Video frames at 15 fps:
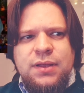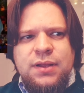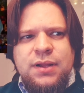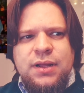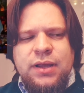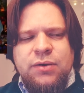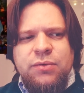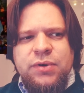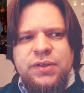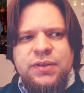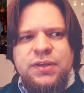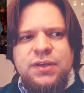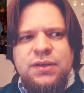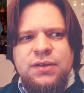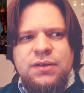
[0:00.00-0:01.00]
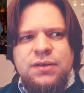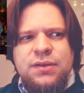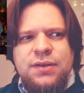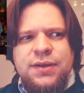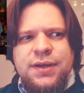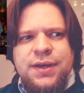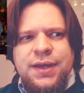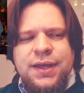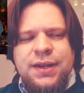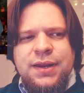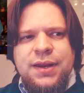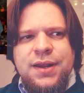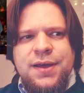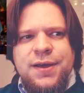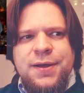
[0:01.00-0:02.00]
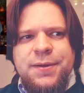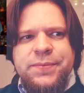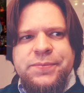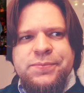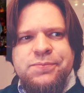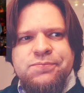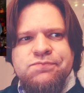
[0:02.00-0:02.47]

Like, really. And, um,